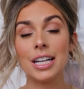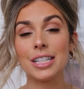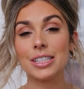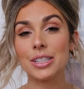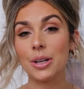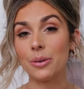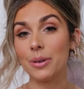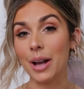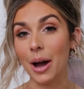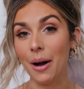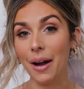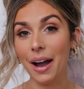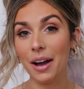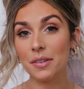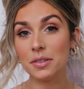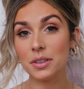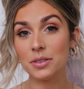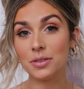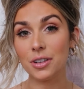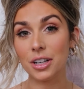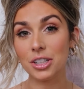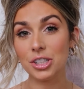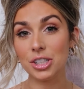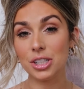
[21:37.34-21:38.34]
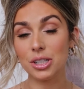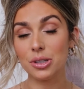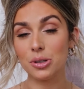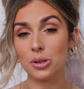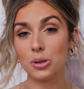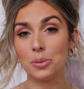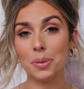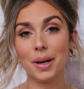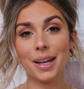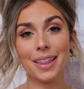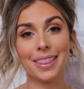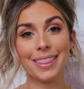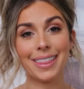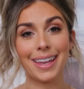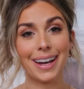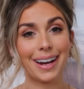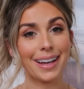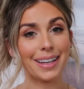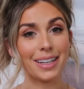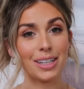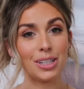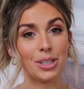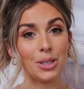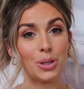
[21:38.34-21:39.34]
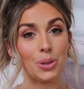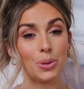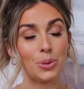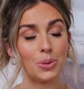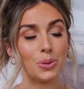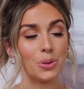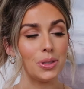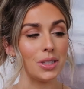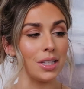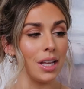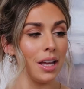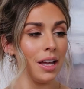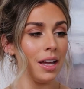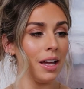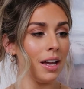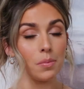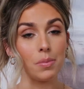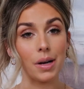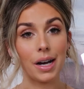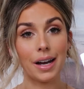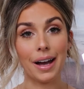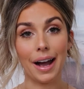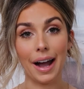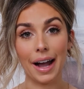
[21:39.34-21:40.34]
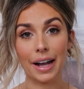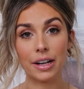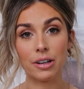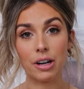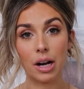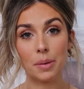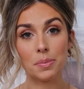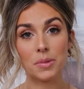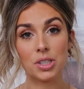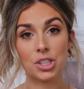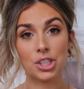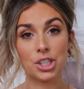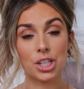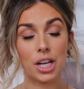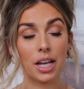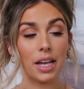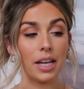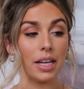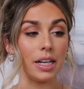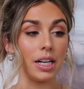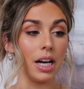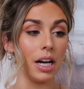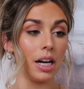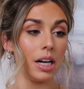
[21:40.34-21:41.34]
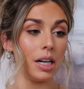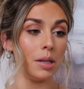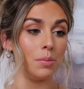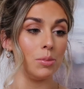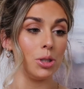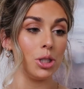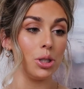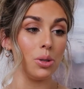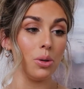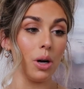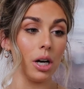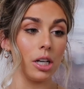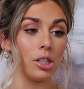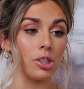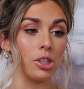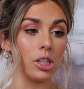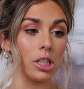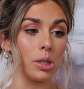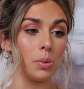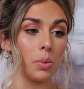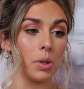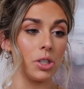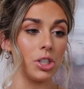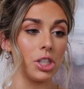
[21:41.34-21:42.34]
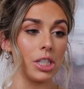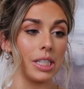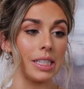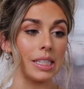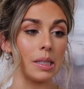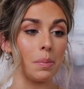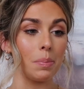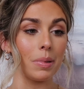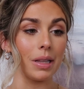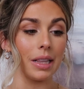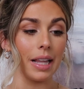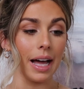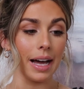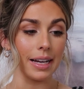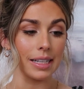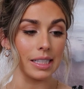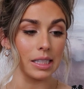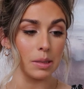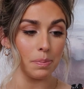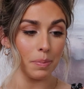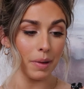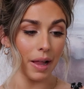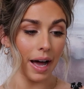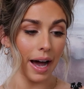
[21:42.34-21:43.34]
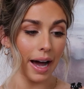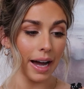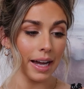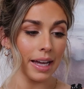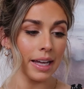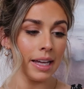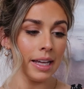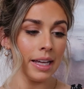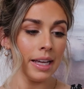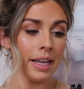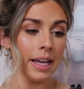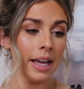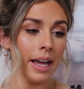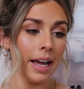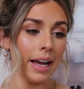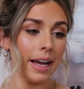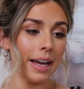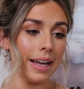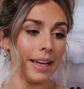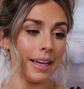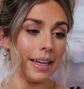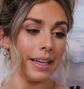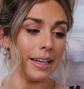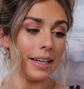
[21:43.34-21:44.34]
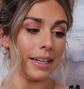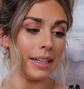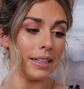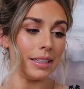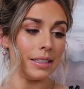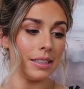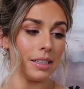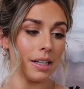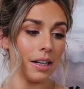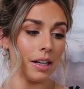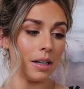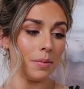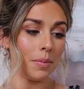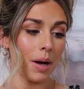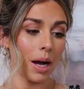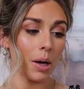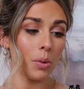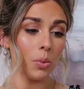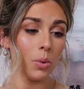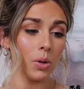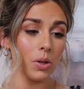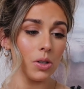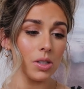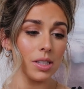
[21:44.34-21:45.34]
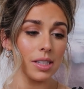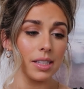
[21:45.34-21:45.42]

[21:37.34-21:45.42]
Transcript: So now I have a fresh tube that I can use, but I grabbed the shade 200, which is Blackest Black, and I will